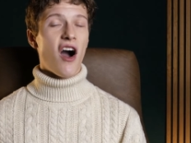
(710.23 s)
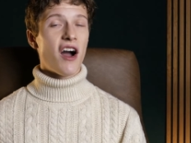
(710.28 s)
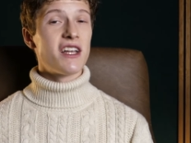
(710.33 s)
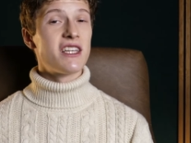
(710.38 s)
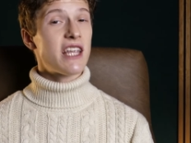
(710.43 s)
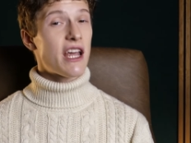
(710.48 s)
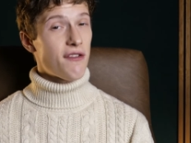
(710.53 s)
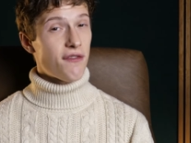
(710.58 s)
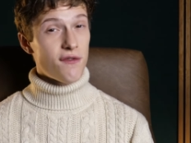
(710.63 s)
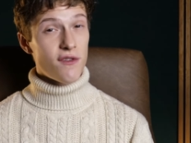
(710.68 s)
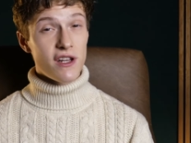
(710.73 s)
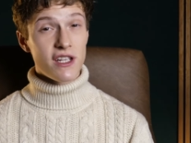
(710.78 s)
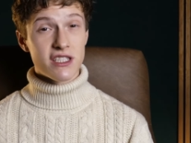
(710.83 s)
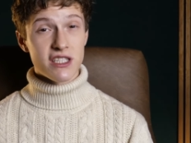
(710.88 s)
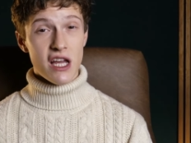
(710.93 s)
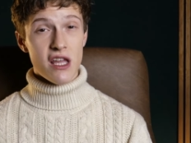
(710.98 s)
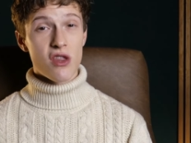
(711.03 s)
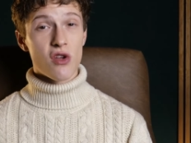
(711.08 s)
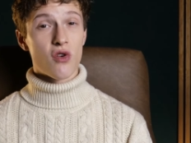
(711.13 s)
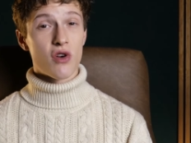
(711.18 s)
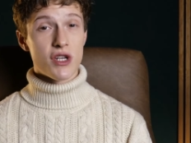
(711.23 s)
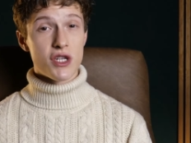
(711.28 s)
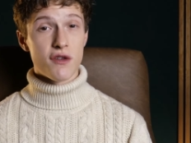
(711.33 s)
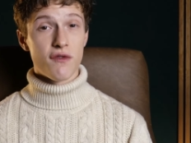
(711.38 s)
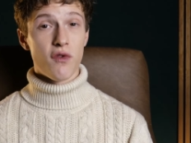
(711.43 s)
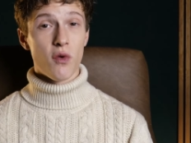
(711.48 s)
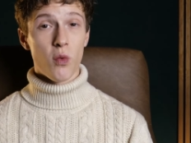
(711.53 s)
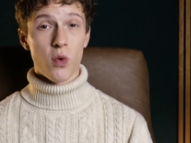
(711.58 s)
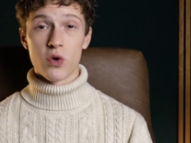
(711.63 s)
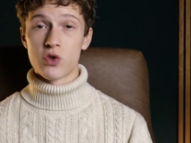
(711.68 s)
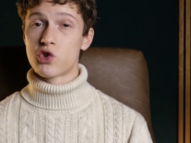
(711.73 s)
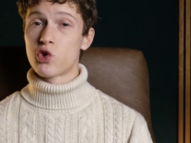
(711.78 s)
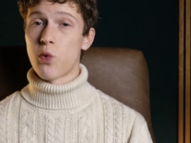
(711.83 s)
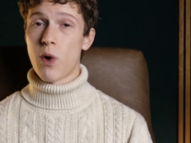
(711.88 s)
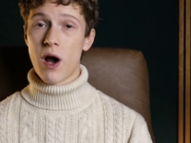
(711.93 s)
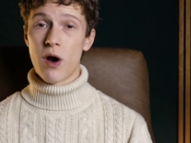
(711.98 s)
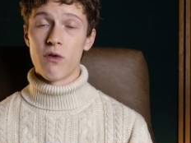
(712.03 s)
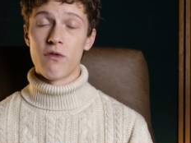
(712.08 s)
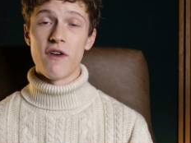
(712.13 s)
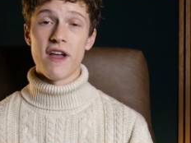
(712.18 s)
I definitely say the Christopher Ward
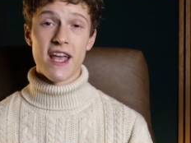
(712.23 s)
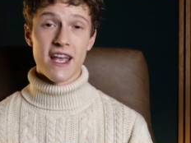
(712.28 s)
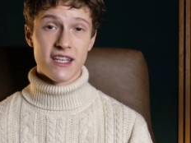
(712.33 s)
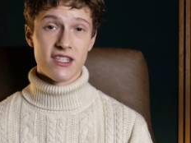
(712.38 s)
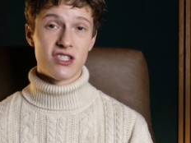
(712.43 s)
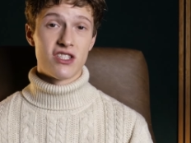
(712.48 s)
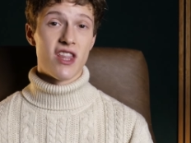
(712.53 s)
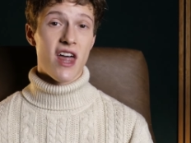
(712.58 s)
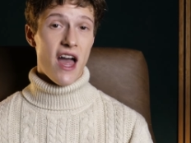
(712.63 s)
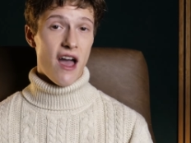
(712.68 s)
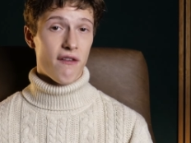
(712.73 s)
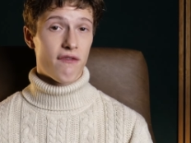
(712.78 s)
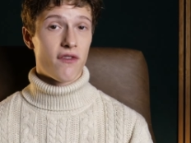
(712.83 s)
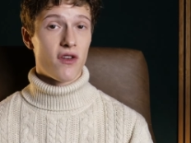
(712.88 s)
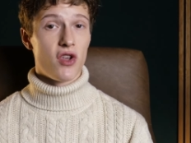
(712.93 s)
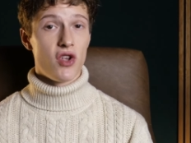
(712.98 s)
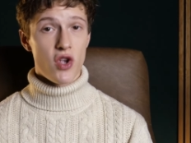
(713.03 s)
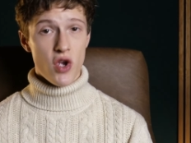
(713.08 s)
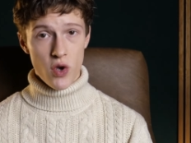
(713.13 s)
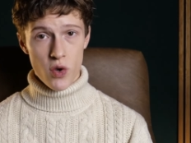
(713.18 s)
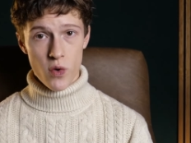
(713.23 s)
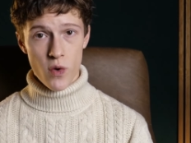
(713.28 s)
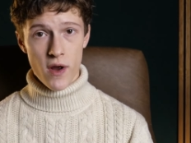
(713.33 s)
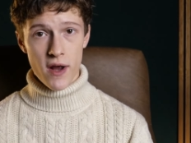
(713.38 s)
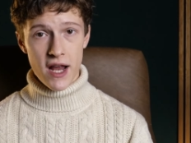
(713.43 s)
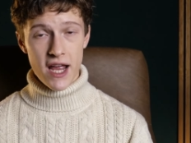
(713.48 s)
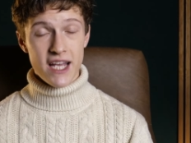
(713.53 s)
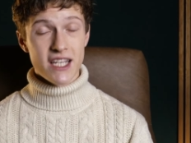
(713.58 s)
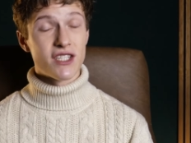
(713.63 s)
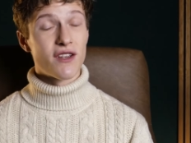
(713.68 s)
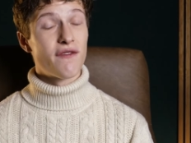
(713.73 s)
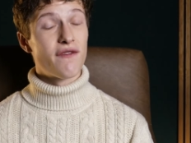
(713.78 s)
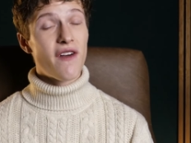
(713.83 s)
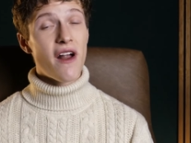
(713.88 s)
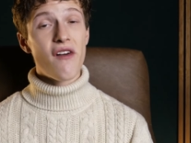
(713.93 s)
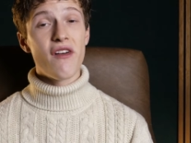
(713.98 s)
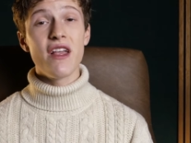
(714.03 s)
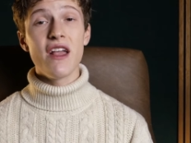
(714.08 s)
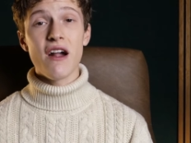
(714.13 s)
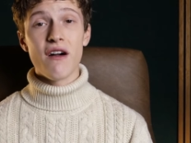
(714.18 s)
12 is there for you. It's a
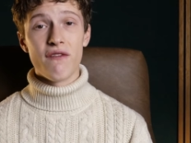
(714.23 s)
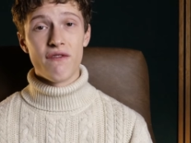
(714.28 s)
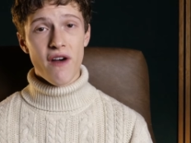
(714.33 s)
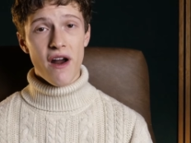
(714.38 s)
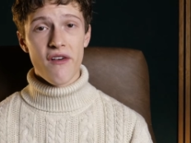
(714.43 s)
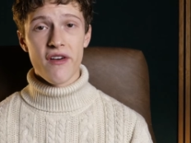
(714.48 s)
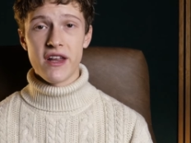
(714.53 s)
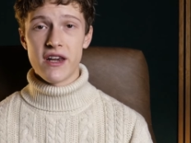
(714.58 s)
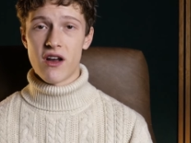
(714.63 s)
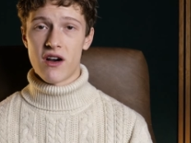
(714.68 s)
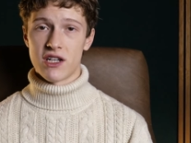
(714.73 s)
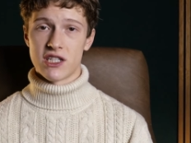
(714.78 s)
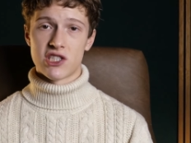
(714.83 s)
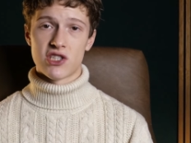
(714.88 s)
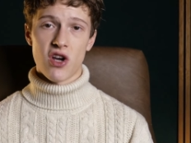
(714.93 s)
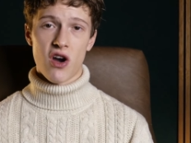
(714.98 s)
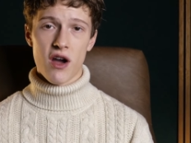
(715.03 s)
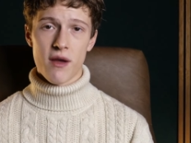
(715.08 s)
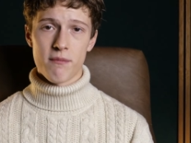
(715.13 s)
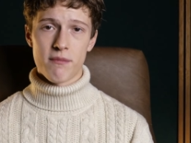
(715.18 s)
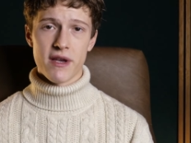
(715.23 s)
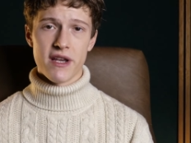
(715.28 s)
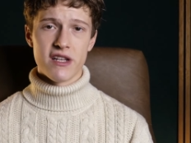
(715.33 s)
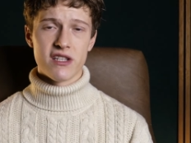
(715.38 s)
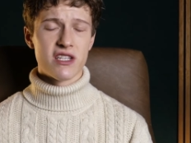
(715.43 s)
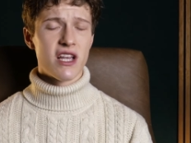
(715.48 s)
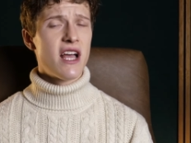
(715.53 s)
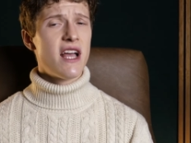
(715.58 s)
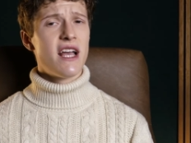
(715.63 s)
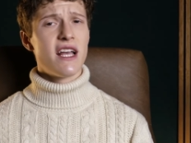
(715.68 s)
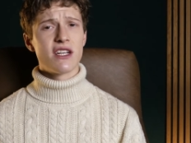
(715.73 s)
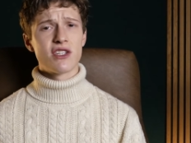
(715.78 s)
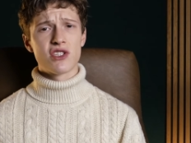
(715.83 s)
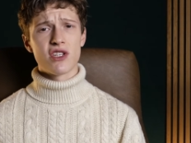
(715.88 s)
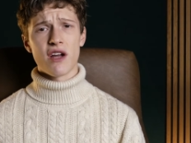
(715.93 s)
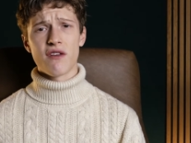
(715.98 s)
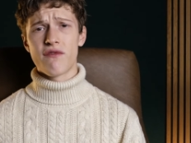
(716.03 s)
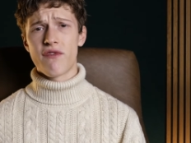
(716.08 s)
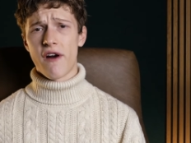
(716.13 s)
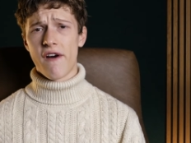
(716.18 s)
very nice timepiece, it's
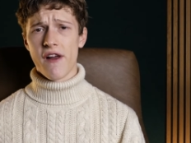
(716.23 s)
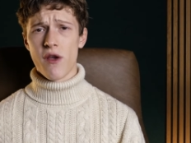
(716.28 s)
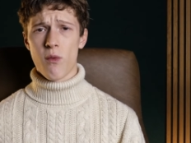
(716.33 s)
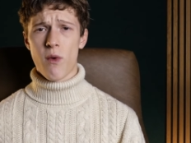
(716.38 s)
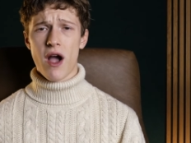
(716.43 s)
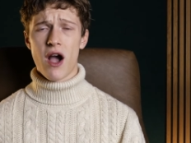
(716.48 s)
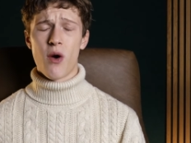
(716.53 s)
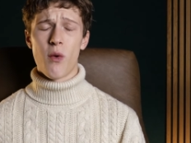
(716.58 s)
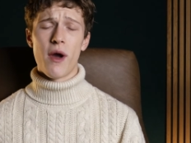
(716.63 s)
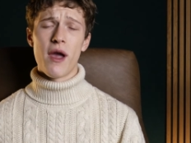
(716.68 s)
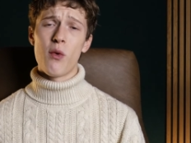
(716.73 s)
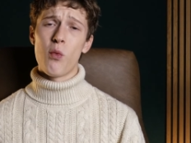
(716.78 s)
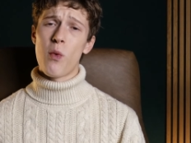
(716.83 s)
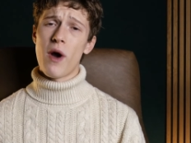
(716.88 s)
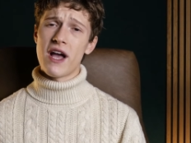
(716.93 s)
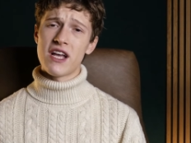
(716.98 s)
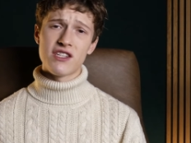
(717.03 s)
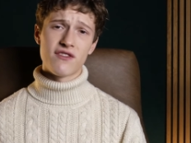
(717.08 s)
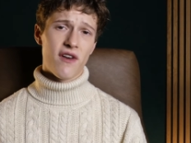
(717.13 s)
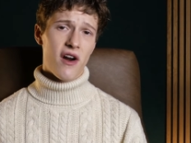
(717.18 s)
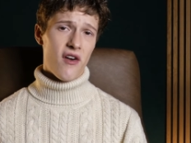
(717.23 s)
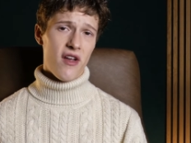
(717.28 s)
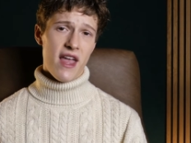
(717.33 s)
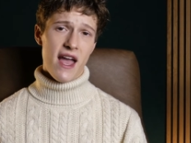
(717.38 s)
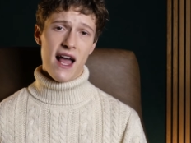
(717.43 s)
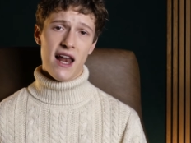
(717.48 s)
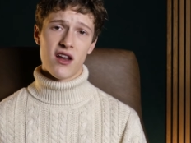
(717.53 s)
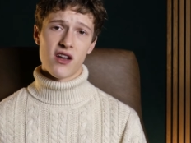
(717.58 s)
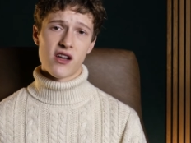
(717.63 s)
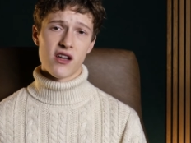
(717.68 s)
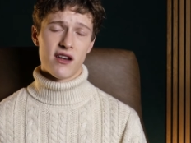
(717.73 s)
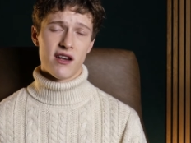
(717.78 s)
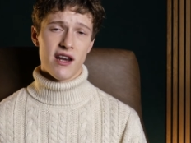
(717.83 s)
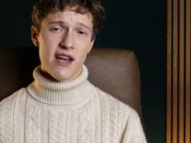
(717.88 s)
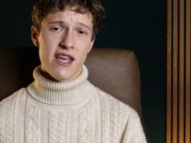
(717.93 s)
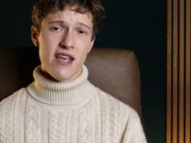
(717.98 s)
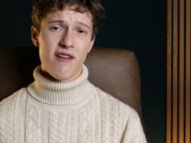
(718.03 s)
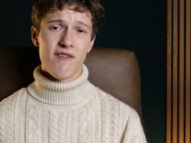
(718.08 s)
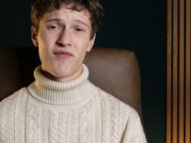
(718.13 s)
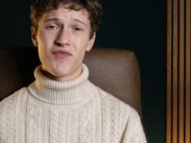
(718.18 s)
done very well, it wears very
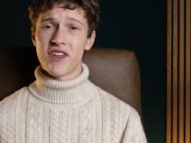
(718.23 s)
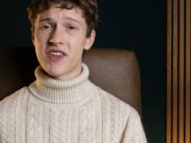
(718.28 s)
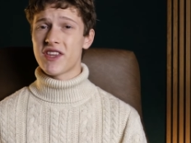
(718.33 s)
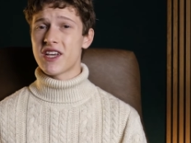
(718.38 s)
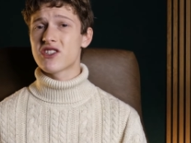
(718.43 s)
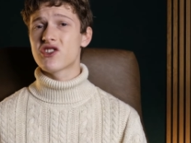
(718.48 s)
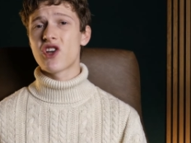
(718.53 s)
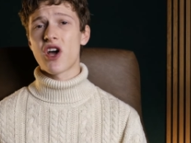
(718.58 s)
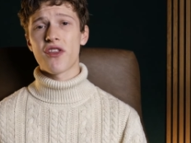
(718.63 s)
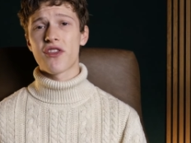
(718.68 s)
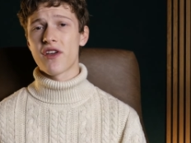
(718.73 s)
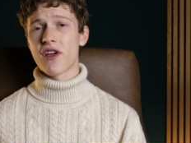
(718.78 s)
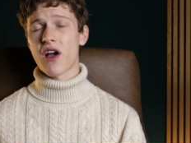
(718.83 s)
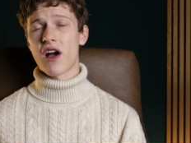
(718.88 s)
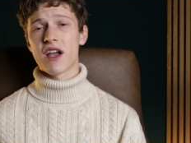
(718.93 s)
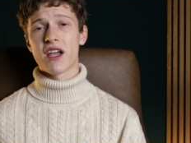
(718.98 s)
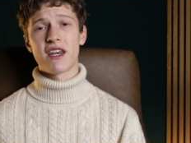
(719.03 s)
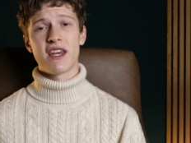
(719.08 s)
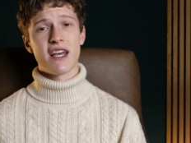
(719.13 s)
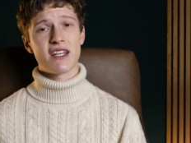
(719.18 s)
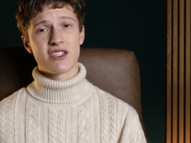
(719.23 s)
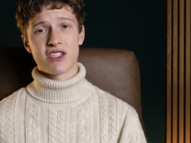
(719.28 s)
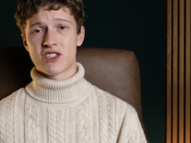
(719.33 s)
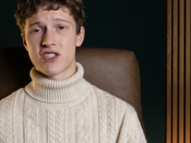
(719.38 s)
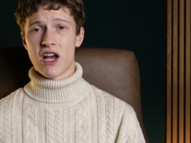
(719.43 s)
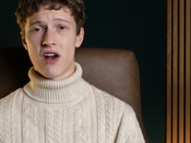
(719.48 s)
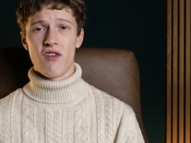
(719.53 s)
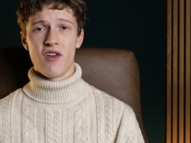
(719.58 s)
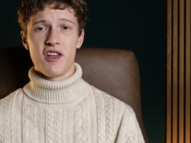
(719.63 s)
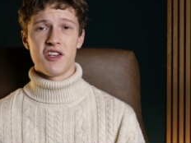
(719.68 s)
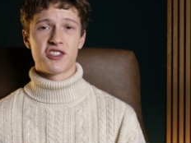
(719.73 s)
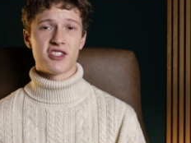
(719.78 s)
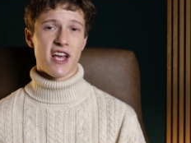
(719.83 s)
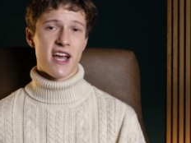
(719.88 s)
elegantly, and there's nothing I can necessarily